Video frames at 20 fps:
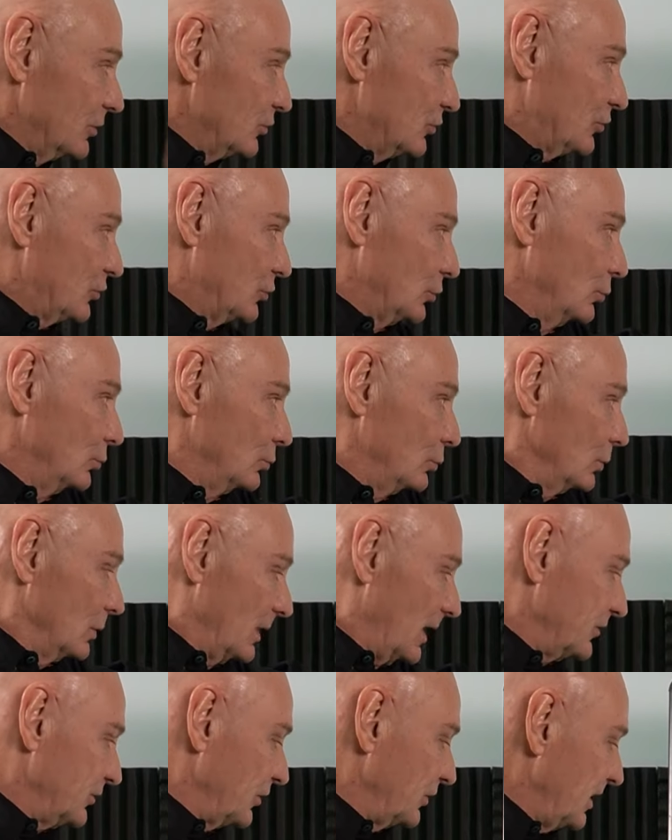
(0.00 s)
sued
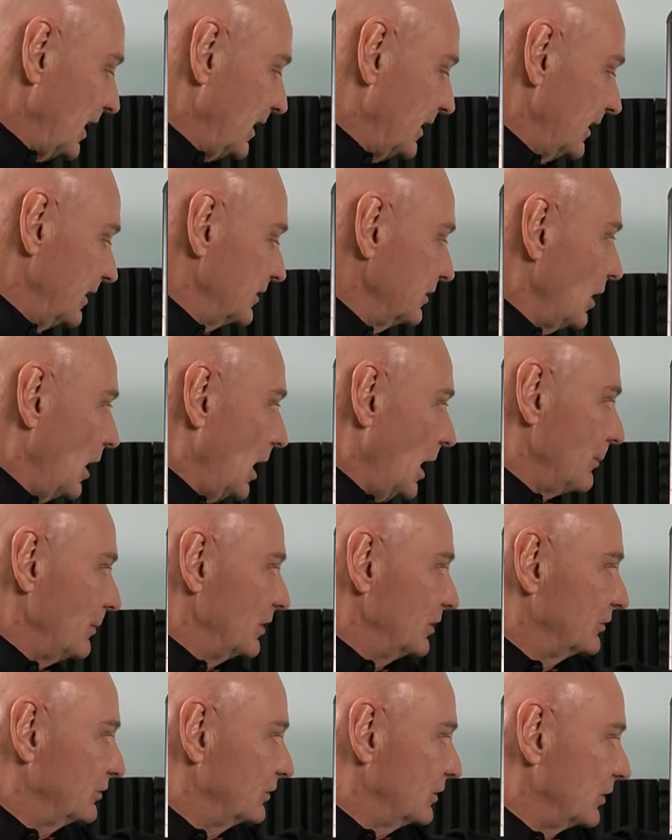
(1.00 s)
as a tenant in
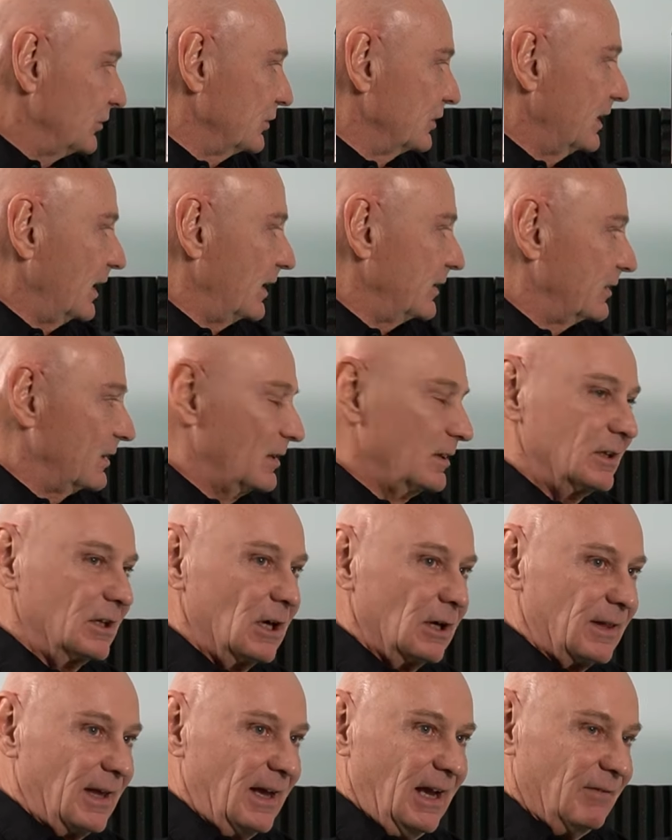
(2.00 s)
common doesn't get the
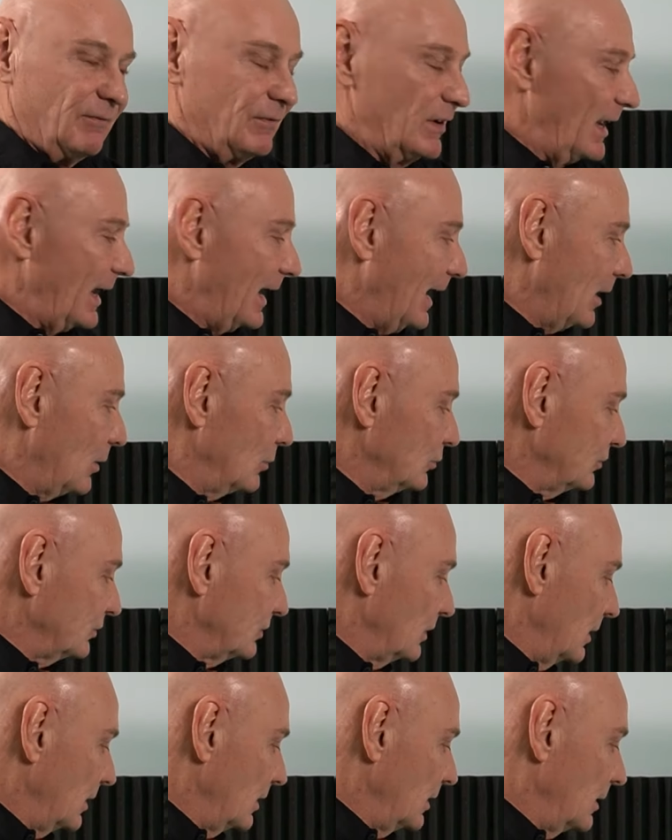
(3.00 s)
other half of the house.